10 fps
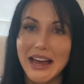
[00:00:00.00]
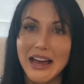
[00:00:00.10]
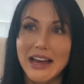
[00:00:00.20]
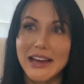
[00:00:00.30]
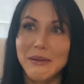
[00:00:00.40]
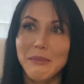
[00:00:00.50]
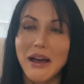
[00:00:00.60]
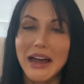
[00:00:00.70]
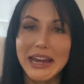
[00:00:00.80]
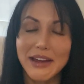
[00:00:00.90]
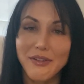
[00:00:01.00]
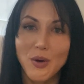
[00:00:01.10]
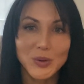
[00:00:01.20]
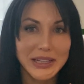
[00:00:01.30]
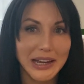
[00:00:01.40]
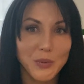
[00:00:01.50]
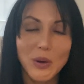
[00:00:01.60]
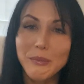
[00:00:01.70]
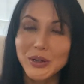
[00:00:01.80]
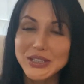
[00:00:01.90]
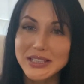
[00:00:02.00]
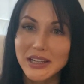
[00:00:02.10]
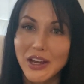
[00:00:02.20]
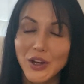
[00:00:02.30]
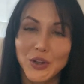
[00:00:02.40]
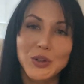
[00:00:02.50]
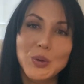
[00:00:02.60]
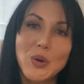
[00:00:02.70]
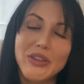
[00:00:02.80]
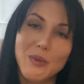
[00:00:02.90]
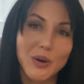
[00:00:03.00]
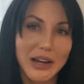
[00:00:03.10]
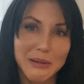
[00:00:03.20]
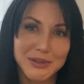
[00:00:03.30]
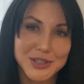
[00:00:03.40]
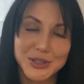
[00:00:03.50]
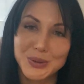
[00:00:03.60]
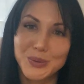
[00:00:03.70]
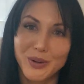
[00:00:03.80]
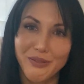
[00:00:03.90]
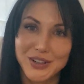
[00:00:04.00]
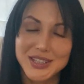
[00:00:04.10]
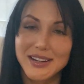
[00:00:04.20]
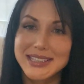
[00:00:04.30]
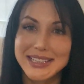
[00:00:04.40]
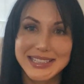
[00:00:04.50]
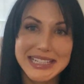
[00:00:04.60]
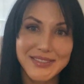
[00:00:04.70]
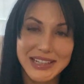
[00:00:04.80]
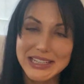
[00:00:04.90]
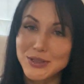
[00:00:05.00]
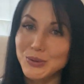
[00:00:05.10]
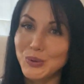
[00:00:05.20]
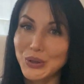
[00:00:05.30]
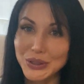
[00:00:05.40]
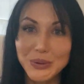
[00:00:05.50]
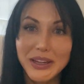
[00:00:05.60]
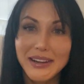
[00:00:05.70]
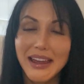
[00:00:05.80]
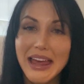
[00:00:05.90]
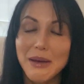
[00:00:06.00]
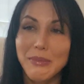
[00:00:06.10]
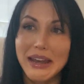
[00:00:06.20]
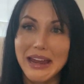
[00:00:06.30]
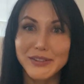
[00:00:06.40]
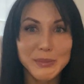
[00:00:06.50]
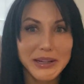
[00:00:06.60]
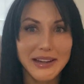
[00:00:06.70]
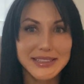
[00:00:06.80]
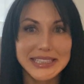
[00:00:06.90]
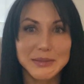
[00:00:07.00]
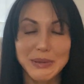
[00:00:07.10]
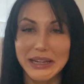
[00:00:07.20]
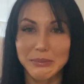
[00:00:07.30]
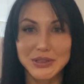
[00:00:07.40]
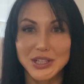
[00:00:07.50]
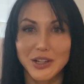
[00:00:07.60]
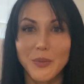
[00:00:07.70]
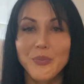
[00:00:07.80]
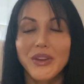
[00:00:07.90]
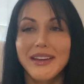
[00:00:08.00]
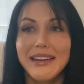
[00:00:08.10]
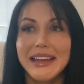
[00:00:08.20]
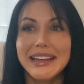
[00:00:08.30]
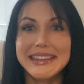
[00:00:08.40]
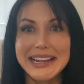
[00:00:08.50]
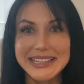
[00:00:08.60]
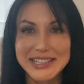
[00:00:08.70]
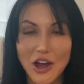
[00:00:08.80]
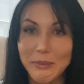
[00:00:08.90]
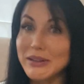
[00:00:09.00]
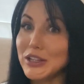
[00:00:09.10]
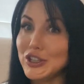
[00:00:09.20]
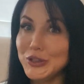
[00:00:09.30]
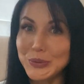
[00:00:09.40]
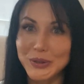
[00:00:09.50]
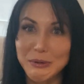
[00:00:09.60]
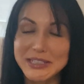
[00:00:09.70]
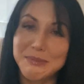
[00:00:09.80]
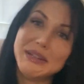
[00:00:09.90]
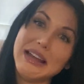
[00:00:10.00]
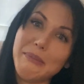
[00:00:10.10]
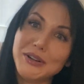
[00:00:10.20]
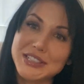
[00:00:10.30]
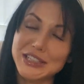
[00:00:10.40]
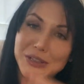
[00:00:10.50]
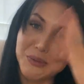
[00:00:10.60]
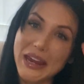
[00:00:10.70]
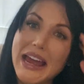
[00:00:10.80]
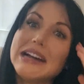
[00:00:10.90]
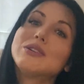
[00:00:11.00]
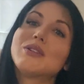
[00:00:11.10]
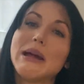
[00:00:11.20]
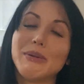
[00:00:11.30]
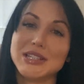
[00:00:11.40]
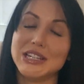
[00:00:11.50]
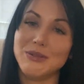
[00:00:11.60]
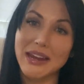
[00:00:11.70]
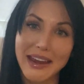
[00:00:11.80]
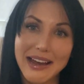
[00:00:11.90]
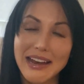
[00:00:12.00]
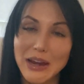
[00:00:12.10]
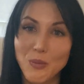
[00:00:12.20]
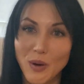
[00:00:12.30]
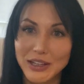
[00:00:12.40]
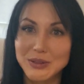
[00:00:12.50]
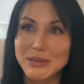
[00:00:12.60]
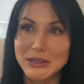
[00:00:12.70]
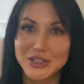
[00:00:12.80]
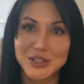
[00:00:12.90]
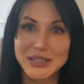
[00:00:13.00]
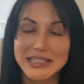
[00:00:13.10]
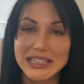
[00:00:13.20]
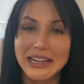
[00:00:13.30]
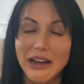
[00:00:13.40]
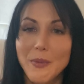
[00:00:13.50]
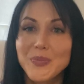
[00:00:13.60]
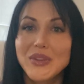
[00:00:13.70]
I have only had one person who they weren't able to reverse their sensitivity to gluten, but everybody else has been able to. That does not mean that you are going to be that person who can't or that person who can. I want you to make sure you're testing it out.